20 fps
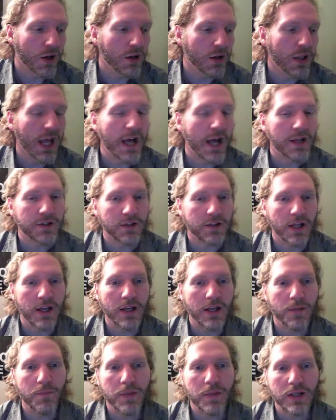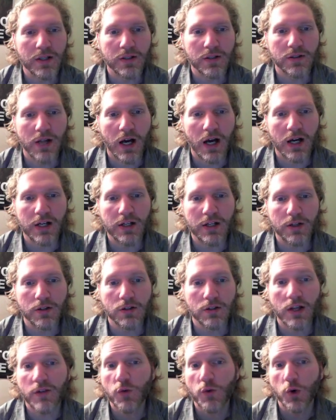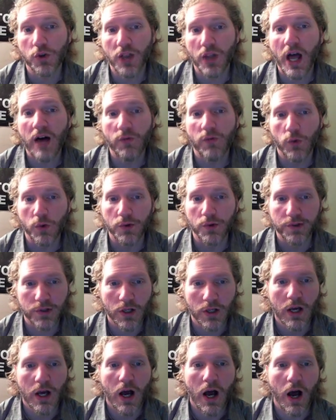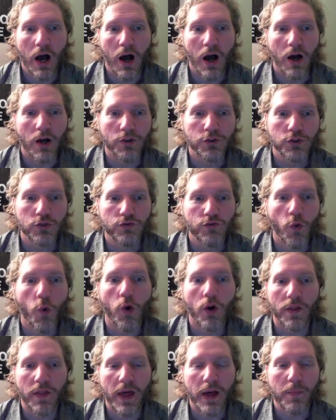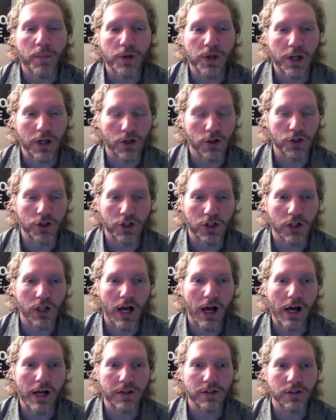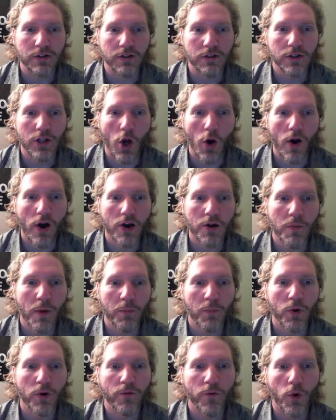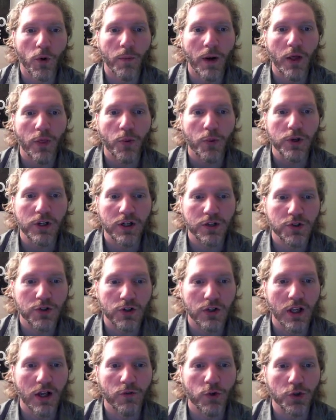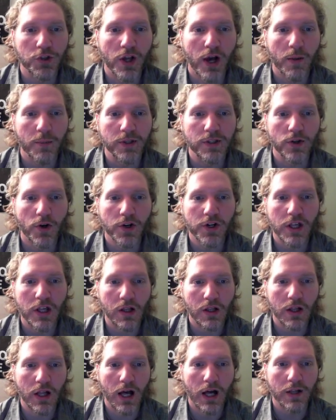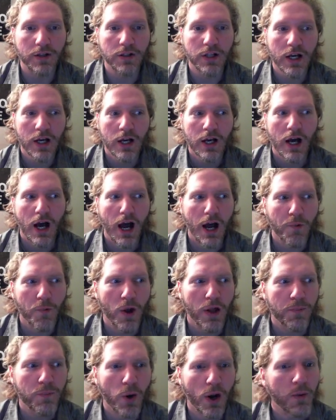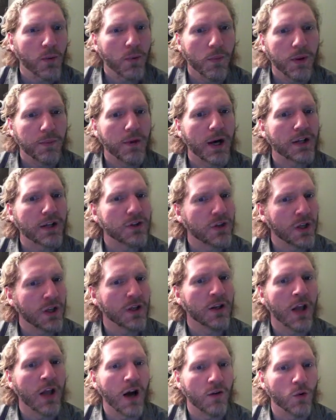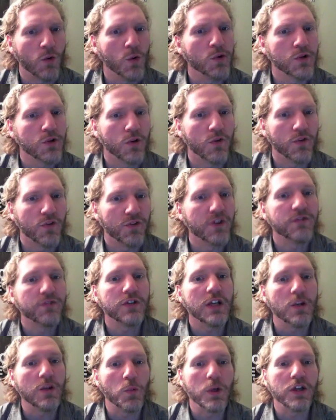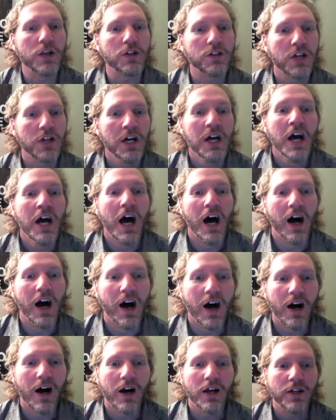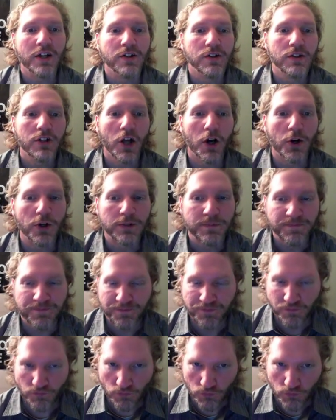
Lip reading: class and be assigned several novels for that particular class. And so I remember for my 300 level Thomas Hardy class, I read probably about 10 novels over 15 weeks. And so